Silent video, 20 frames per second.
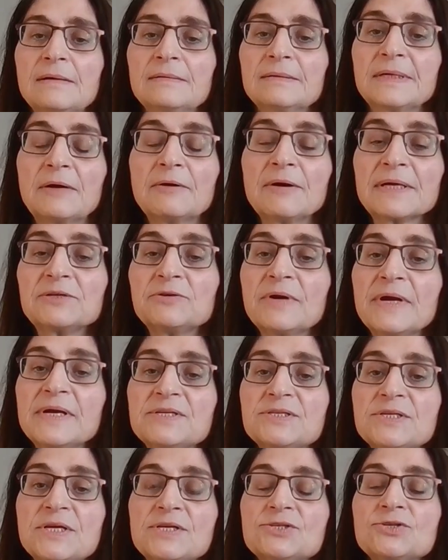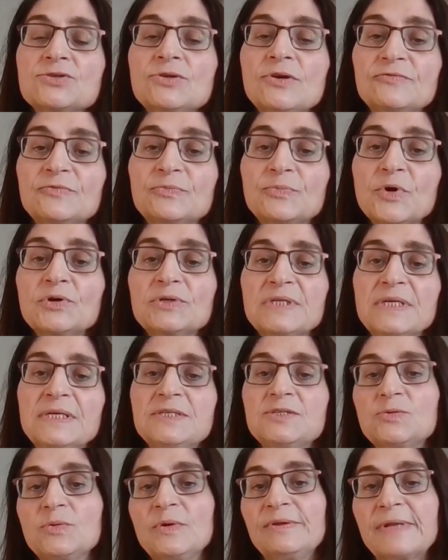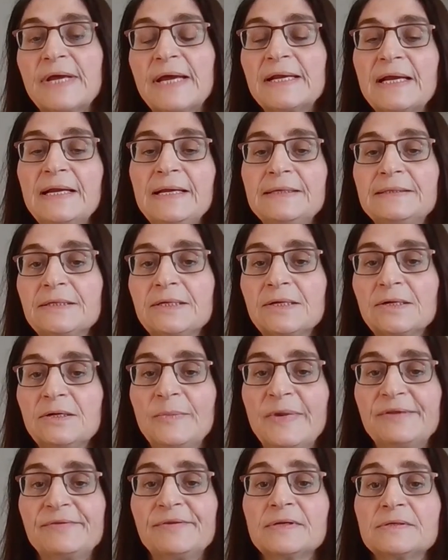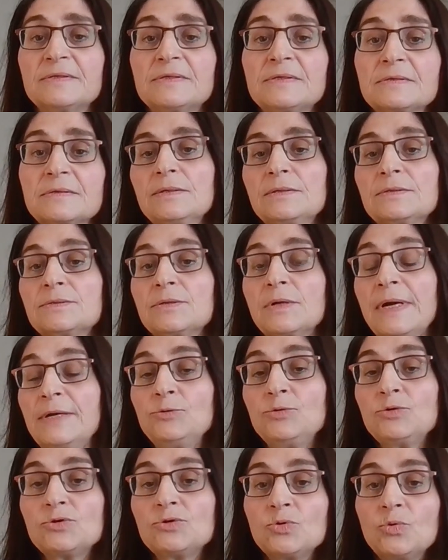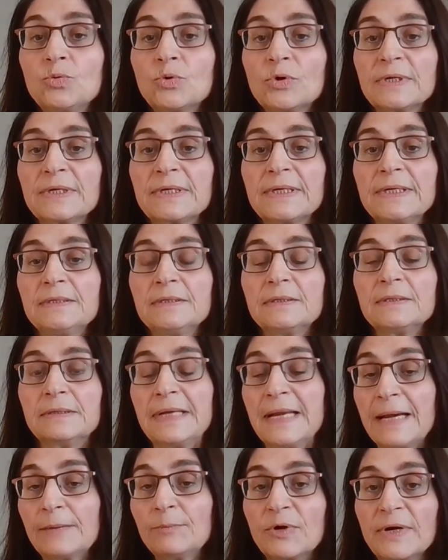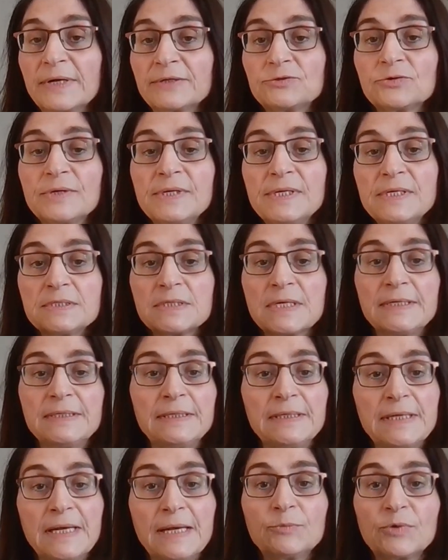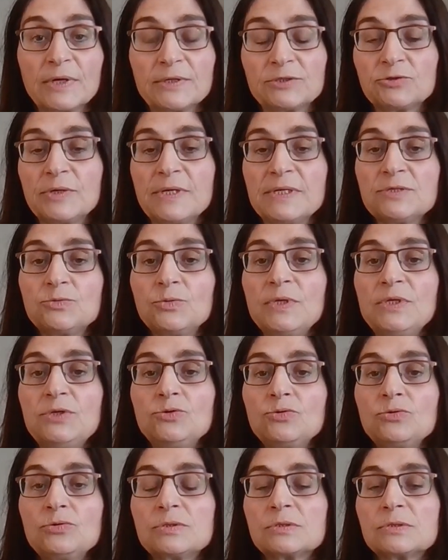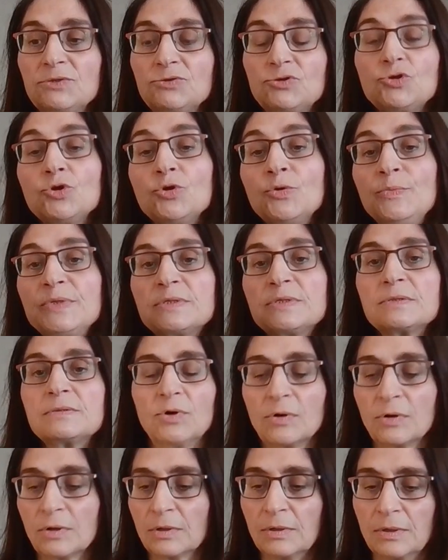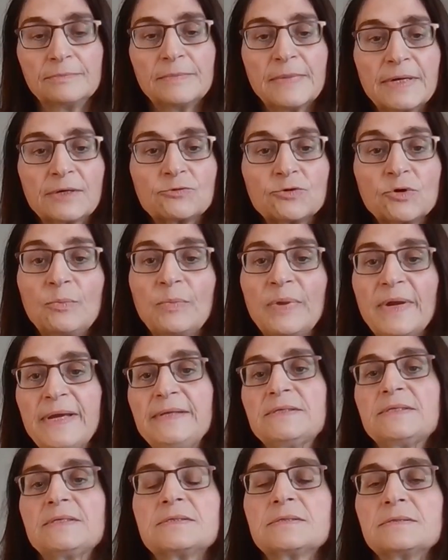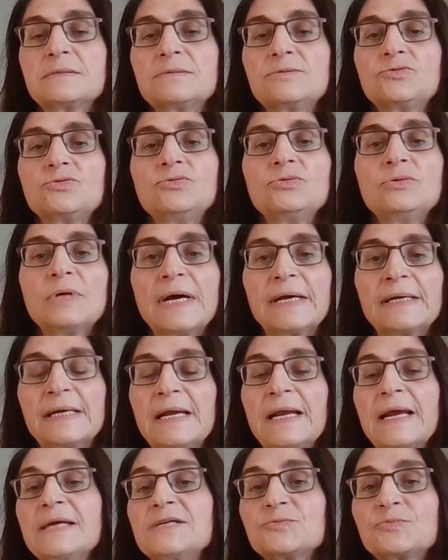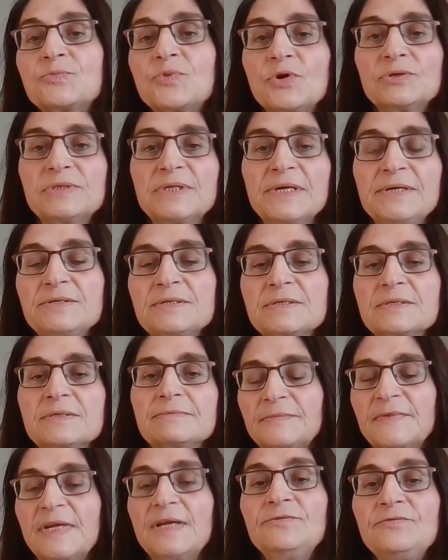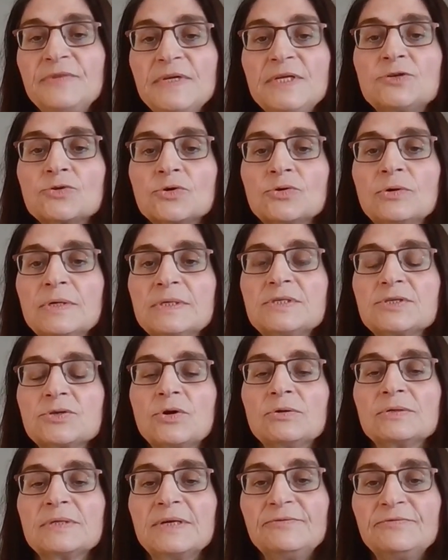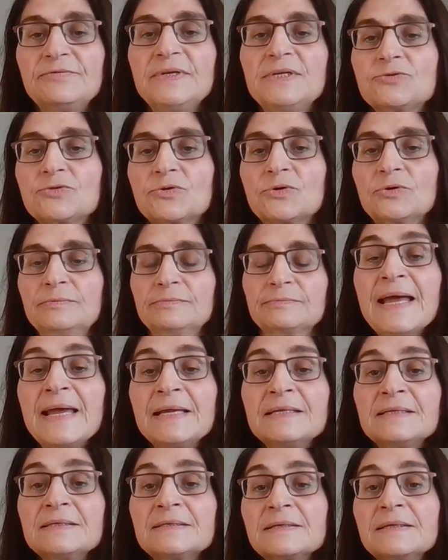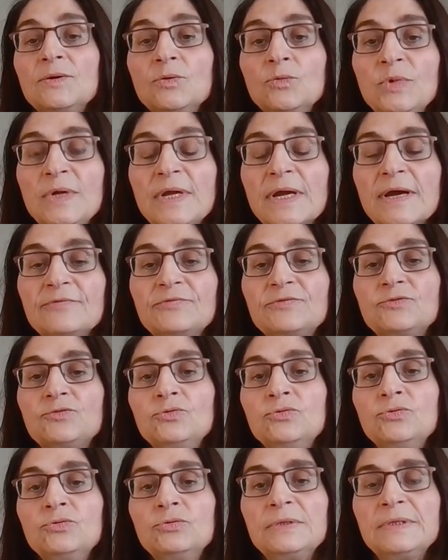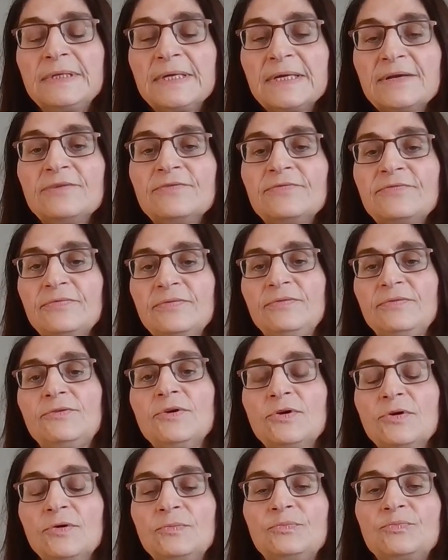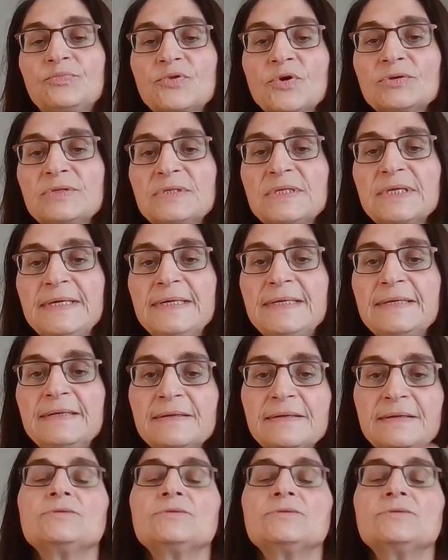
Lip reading: characterization of proteins with analytical methods. So I used to work in laboratories, and in laboratories, we use tubes or microplates to analyze proteins. In vitro, it's called in vitro. And we have to give the protein